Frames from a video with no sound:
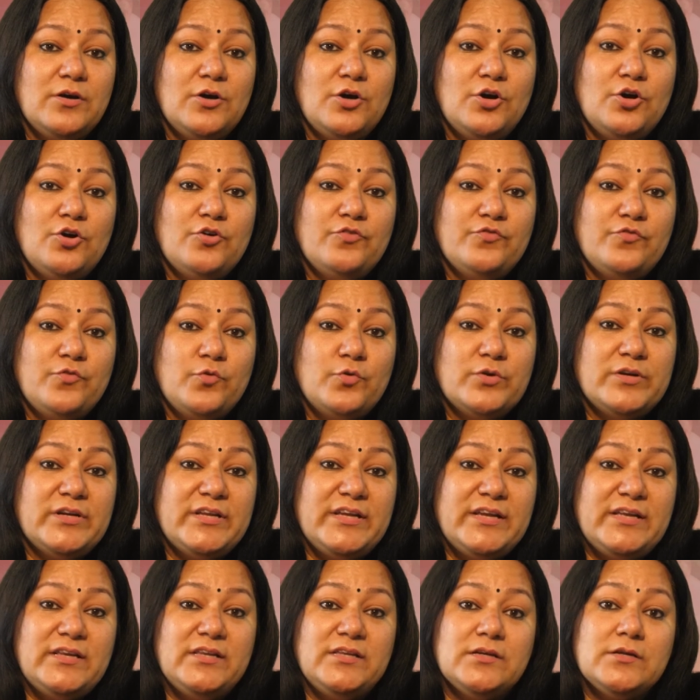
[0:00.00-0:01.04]
a
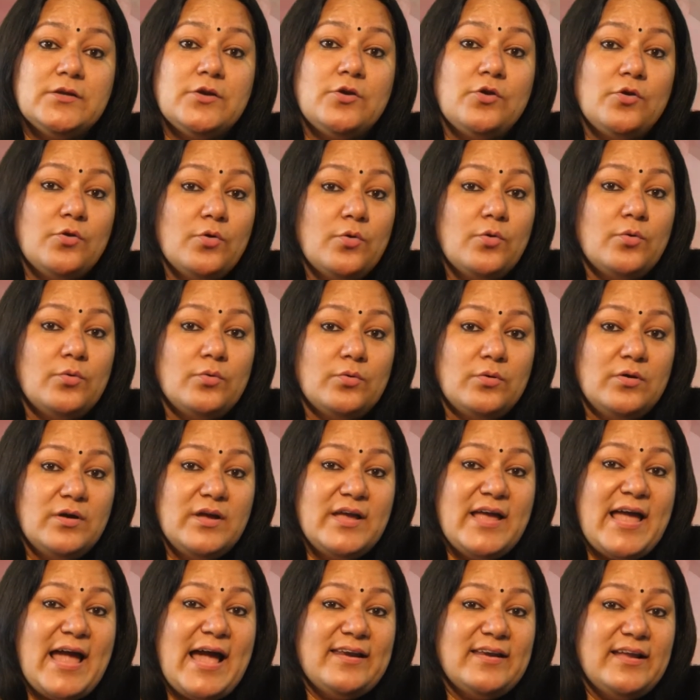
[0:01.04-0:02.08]
14 year low
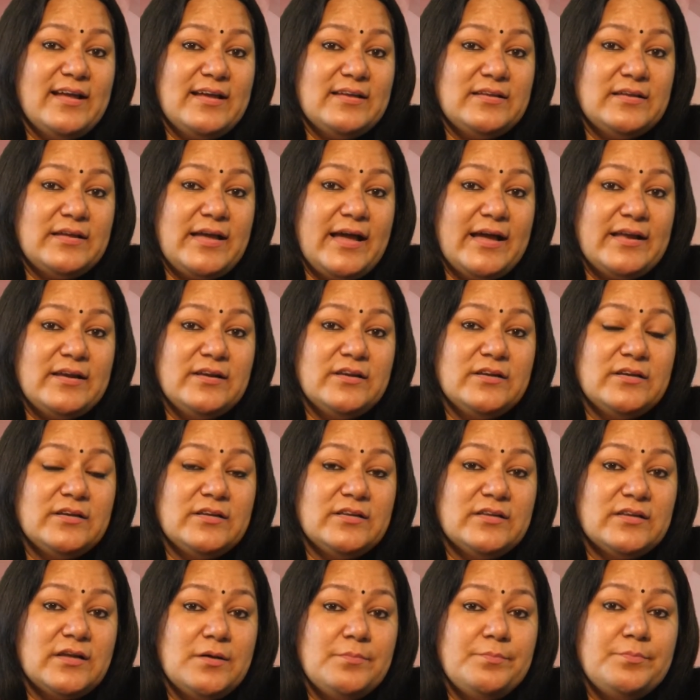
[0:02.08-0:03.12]
and and
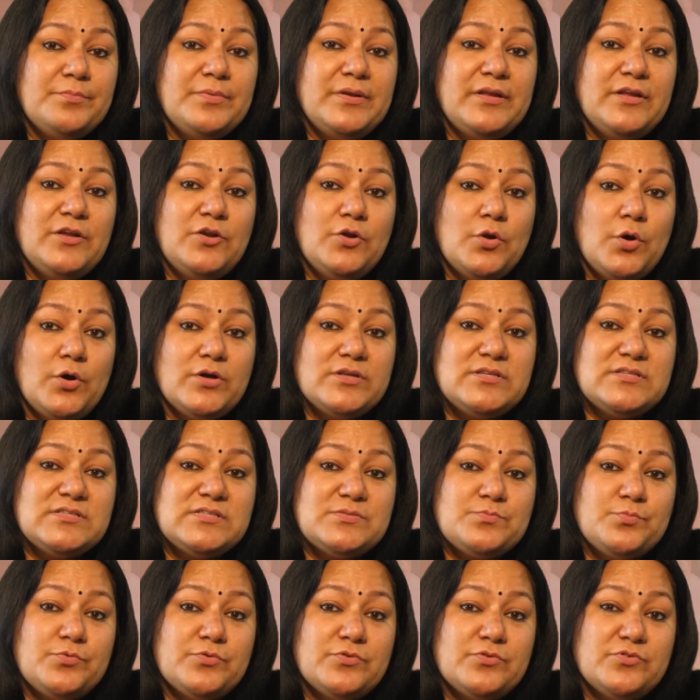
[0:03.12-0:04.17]
company lost
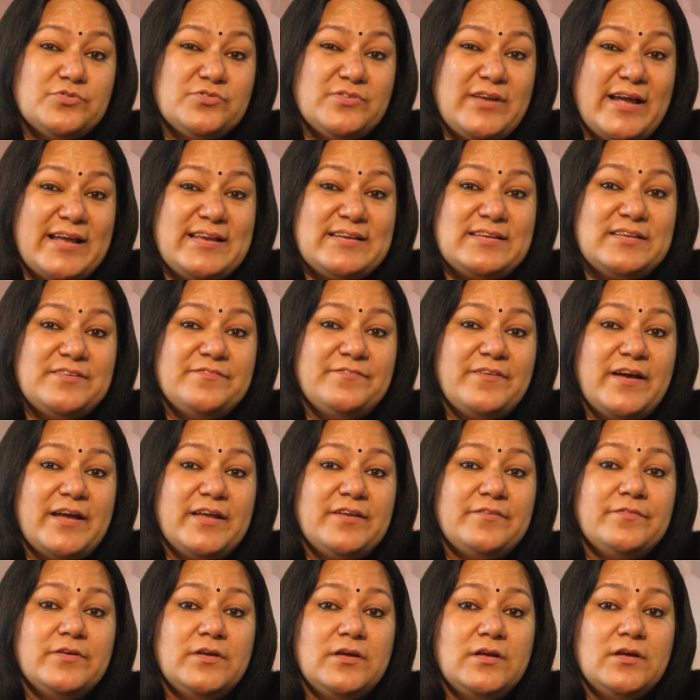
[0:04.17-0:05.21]
95
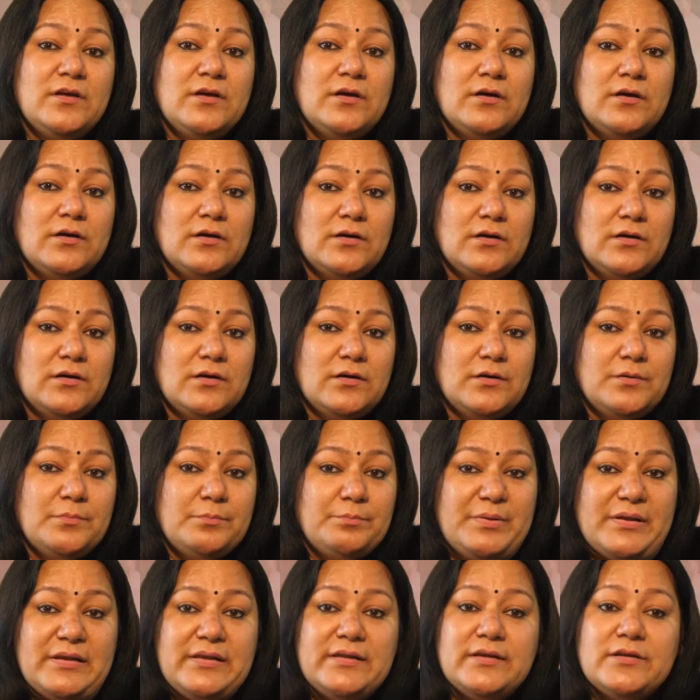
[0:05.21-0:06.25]
uh,
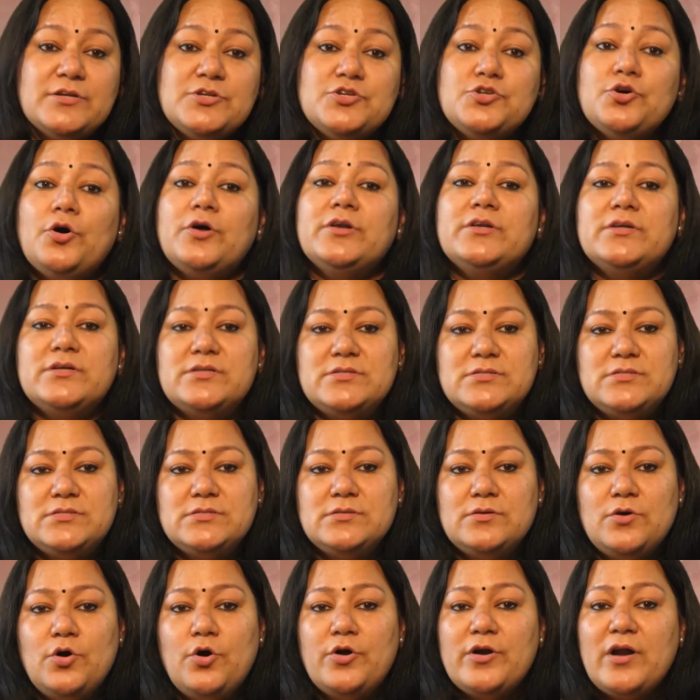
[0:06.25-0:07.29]
billion dollars
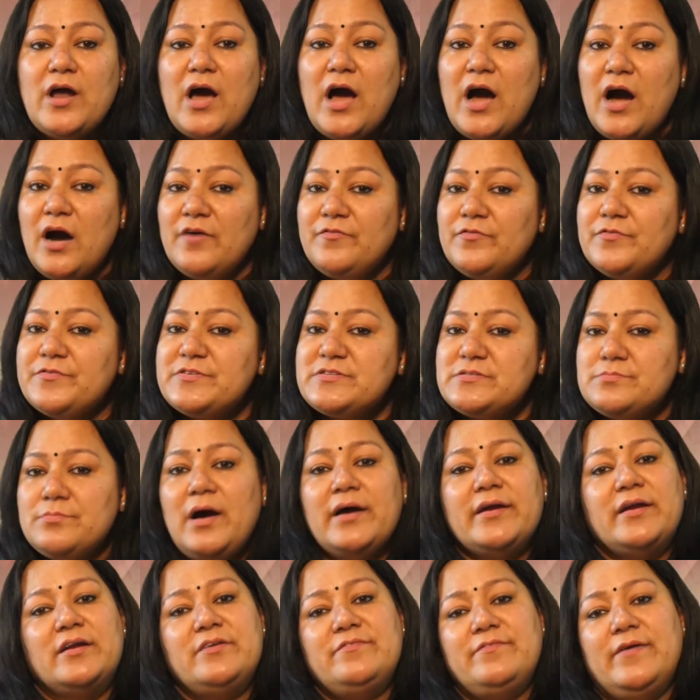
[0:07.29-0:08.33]
or half of its
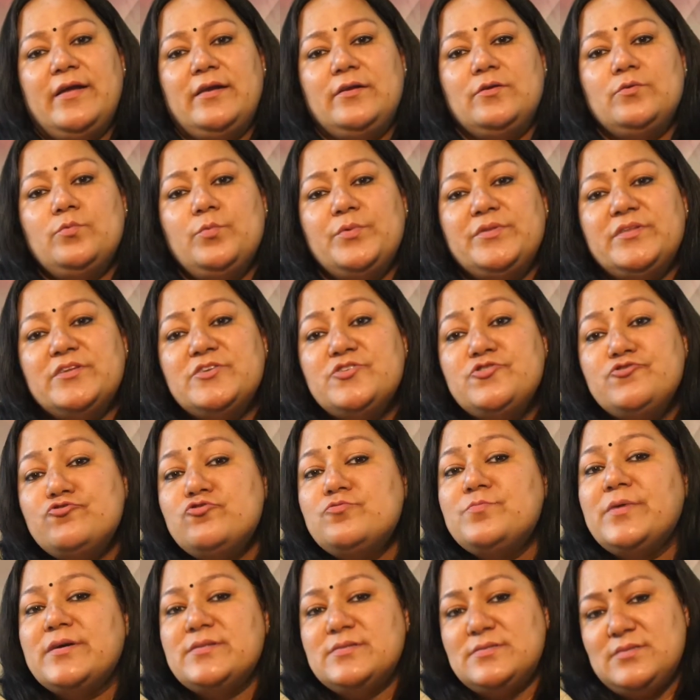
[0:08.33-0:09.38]
market value within
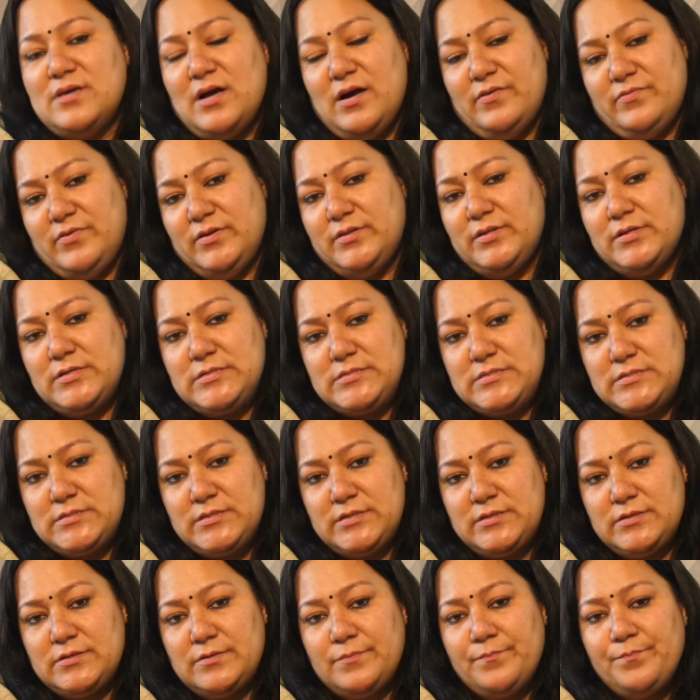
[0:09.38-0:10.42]
2 months after the
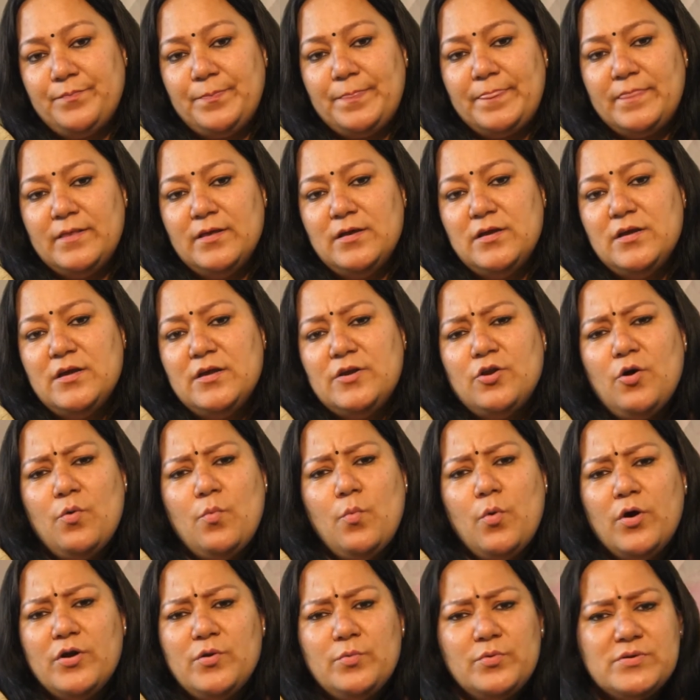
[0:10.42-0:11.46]
incident now
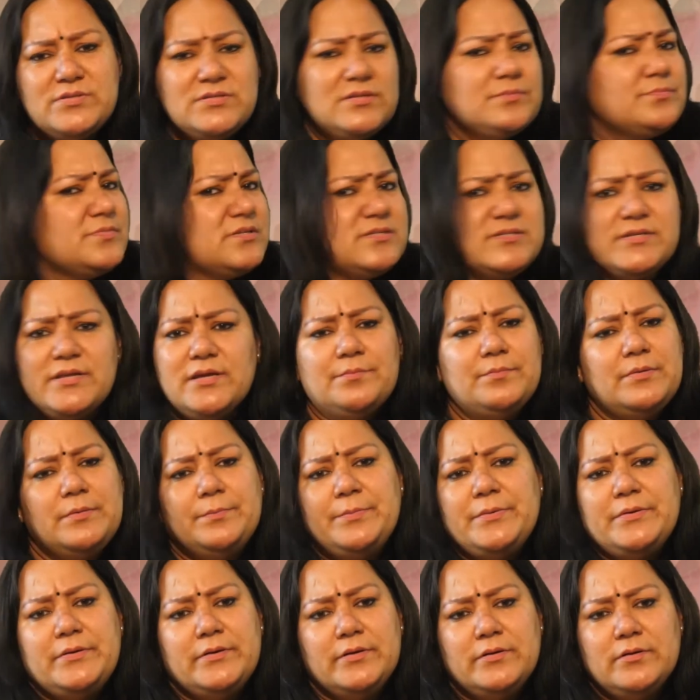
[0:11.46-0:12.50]
what was the mistake
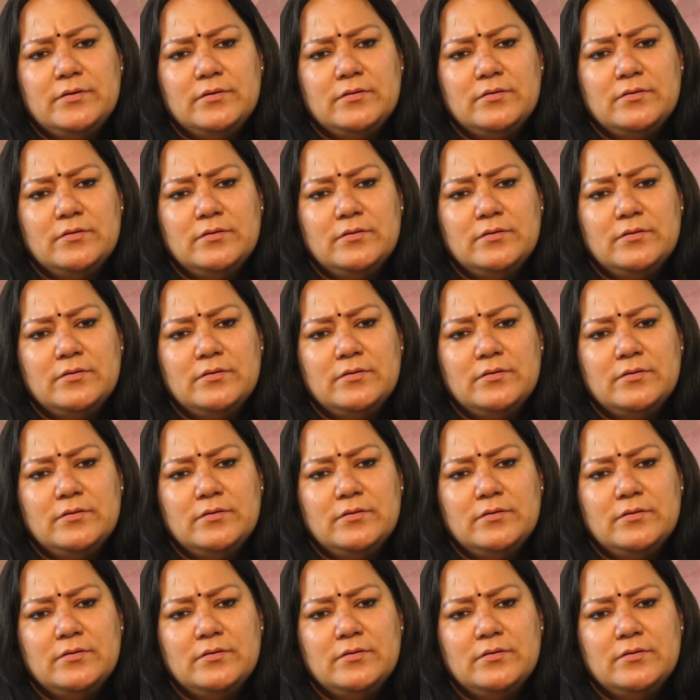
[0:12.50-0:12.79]
bp did